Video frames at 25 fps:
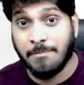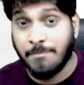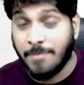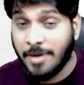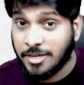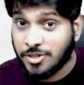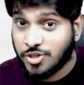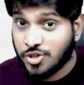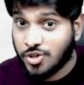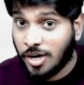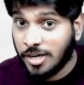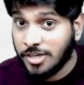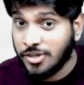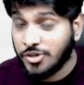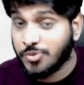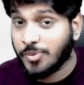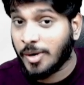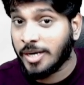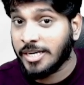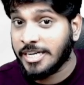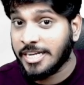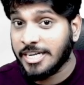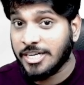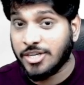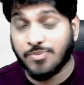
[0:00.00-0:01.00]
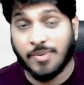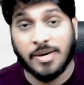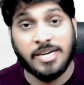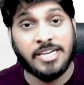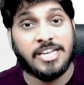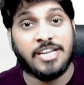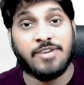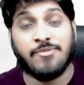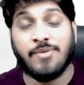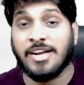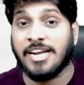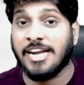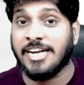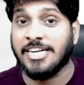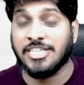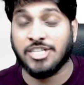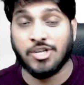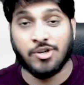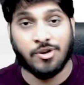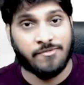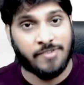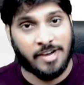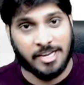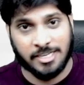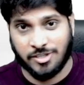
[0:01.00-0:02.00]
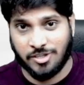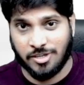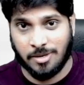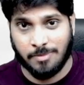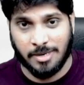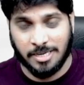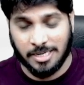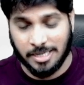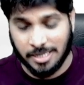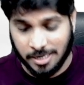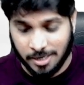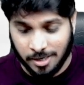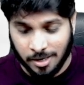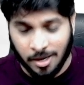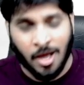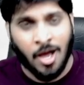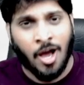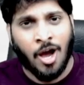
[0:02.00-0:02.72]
based on 2021 edition of ICAI material.